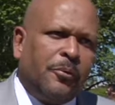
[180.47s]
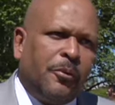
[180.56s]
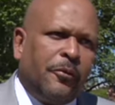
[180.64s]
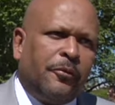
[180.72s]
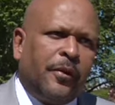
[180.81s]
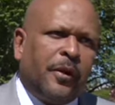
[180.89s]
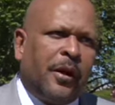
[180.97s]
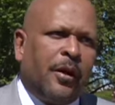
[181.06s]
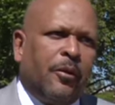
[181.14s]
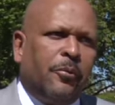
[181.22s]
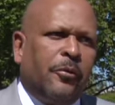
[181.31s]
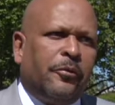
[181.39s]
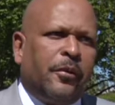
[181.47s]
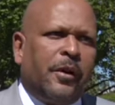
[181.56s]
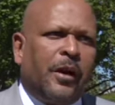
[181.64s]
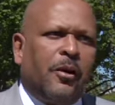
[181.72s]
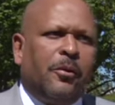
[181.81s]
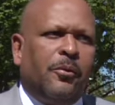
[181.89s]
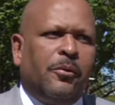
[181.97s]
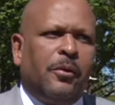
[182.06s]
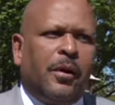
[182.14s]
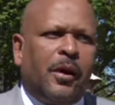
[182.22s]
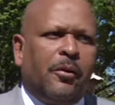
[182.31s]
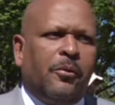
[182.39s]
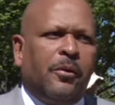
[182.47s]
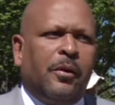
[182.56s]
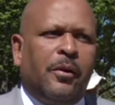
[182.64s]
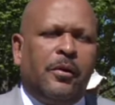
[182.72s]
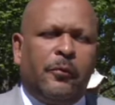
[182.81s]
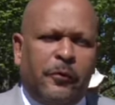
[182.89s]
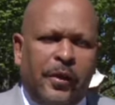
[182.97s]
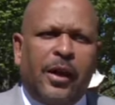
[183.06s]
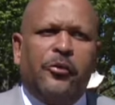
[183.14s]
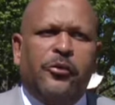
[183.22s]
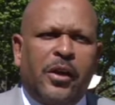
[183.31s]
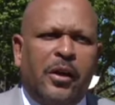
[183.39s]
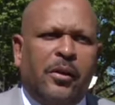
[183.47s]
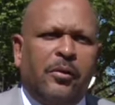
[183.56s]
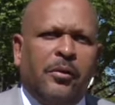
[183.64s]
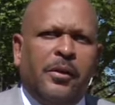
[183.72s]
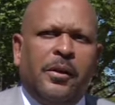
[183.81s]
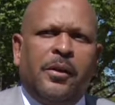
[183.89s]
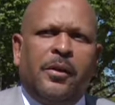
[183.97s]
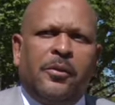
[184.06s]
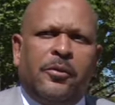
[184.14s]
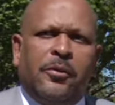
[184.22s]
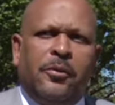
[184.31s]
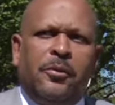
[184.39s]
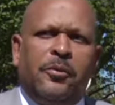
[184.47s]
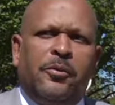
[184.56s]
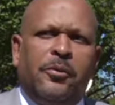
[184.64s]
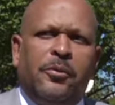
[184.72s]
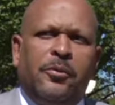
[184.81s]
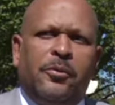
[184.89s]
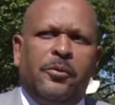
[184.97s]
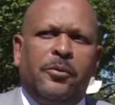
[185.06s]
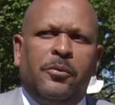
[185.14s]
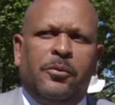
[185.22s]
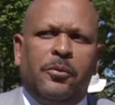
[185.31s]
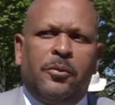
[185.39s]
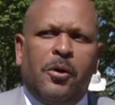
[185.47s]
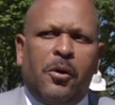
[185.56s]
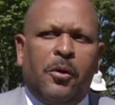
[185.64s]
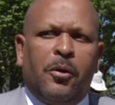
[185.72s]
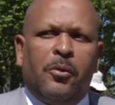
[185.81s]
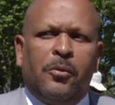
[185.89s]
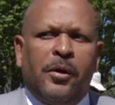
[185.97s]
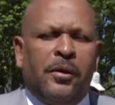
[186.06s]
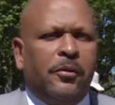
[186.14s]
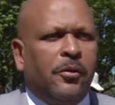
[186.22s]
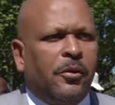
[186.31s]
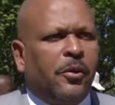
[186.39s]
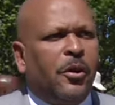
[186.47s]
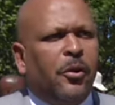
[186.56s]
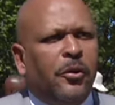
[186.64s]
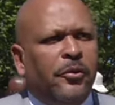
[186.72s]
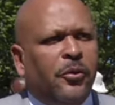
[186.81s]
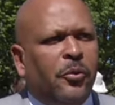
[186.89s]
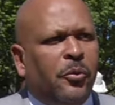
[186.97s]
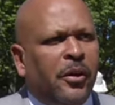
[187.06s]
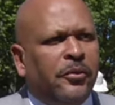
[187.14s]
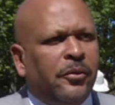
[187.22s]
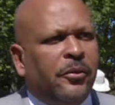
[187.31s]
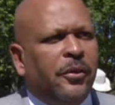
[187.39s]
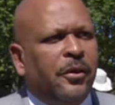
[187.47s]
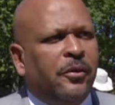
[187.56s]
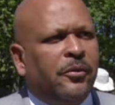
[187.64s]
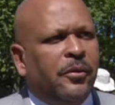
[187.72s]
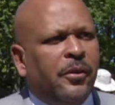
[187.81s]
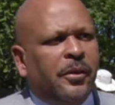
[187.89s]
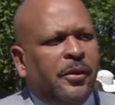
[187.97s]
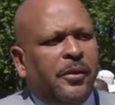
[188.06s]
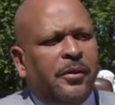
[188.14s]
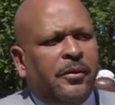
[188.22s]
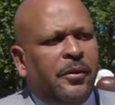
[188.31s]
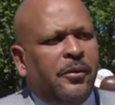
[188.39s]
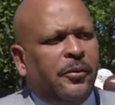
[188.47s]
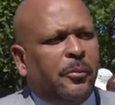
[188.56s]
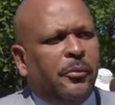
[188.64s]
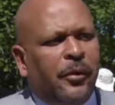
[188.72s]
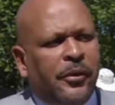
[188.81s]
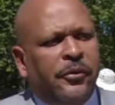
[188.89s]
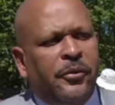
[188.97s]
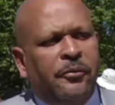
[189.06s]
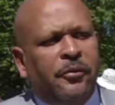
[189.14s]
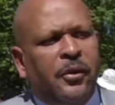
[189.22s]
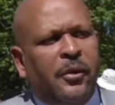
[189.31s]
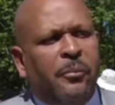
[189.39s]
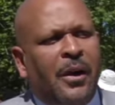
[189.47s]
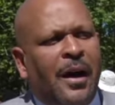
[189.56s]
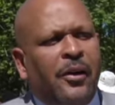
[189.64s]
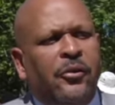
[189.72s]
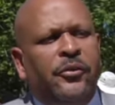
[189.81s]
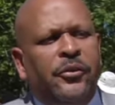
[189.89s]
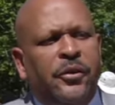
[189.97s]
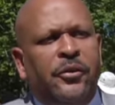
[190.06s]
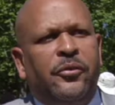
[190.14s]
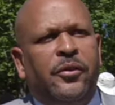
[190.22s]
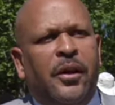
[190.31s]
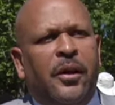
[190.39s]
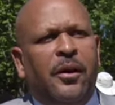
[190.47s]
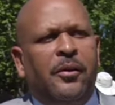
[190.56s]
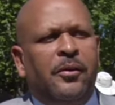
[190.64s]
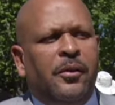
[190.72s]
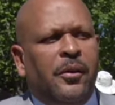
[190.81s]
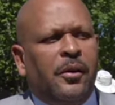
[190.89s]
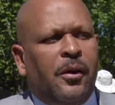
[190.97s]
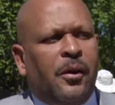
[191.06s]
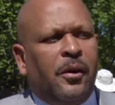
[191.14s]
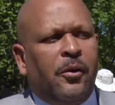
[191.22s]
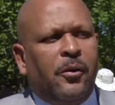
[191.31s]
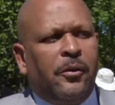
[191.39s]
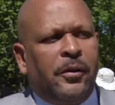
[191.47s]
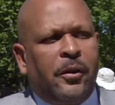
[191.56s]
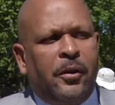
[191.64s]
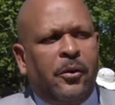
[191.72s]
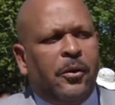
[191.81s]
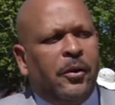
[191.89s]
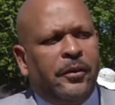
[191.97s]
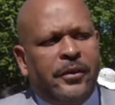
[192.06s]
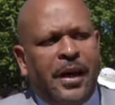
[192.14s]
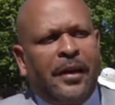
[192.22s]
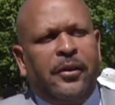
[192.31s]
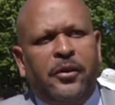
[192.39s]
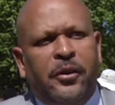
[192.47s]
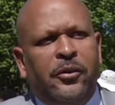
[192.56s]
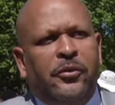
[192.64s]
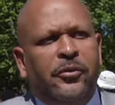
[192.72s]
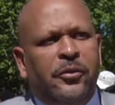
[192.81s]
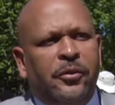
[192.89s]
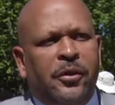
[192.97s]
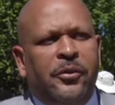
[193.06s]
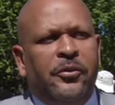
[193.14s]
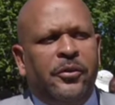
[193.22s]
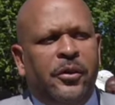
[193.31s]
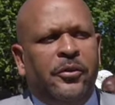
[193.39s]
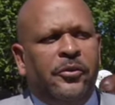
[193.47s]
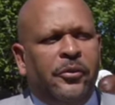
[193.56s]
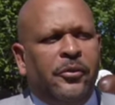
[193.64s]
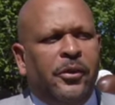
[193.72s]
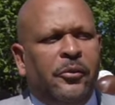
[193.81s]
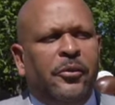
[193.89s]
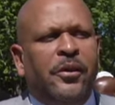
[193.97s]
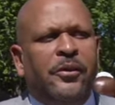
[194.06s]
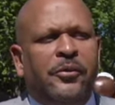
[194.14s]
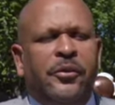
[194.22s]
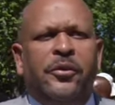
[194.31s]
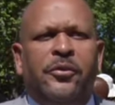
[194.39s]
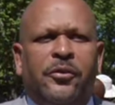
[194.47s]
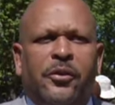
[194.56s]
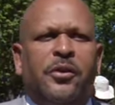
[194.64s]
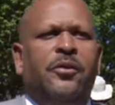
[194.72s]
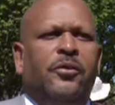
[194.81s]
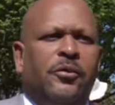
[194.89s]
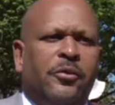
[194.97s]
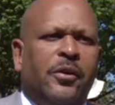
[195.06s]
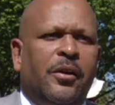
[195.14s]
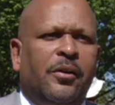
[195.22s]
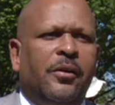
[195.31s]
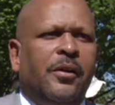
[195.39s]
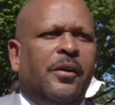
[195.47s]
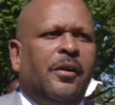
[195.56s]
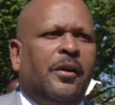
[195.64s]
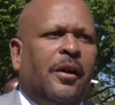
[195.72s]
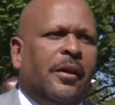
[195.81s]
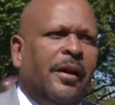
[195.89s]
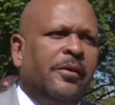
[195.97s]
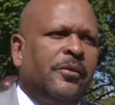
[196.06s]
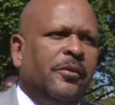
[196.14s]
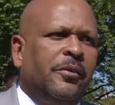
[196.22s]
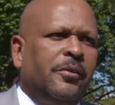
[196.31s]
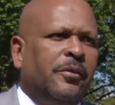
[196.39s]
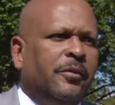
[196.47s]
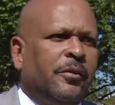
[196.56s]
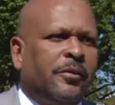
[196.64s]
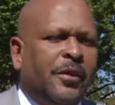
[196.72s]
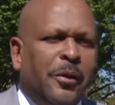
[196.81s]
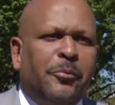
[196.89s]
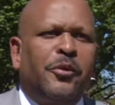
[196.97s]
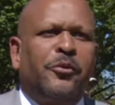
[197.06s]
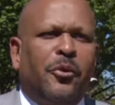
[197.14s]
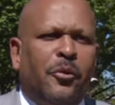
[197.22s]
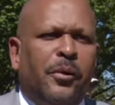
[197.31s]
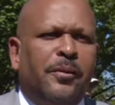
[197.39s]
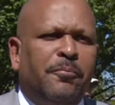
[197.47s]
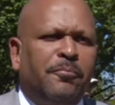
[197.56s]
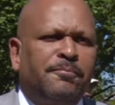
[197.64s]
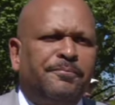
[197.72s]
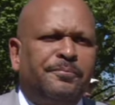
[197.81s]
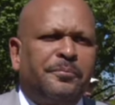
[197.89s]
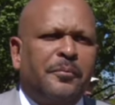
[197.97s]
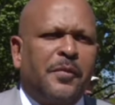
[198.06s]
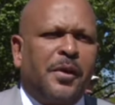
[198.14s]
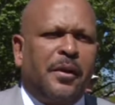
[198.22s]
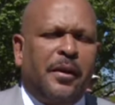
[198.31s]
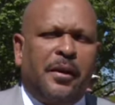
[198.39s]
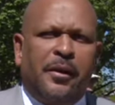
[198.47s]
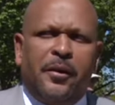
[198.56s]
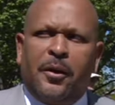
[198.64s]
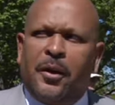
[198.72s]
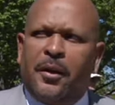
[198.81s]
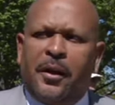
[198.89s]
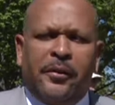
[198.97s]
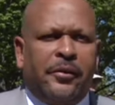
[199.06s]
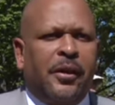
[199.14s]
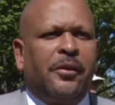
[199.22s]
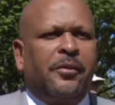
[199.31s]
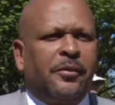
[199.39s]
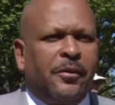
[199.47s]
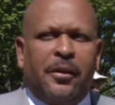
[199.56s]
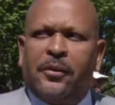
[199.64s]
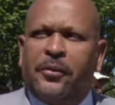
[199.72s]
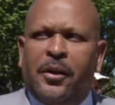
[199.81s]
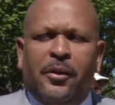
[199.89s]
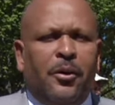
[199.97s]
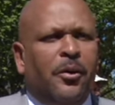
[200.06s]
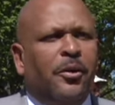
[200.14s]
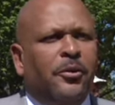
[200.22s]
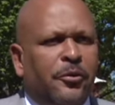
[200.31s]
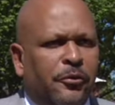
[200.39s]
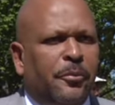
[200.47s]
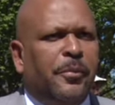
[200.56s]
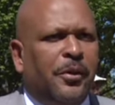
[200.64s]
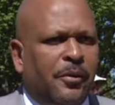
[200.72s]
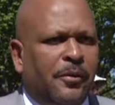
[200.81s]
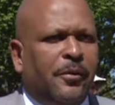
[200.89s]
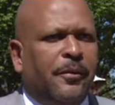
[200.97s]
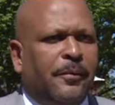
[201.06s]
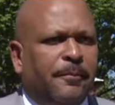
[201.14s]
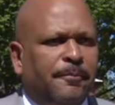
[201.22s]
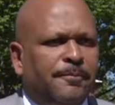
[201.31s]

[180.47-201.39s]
within our state to call into question these oppressive policies that are an attack against citizens, everyday citizens of this state. I like to just keep this going, and I thank all of you for being here.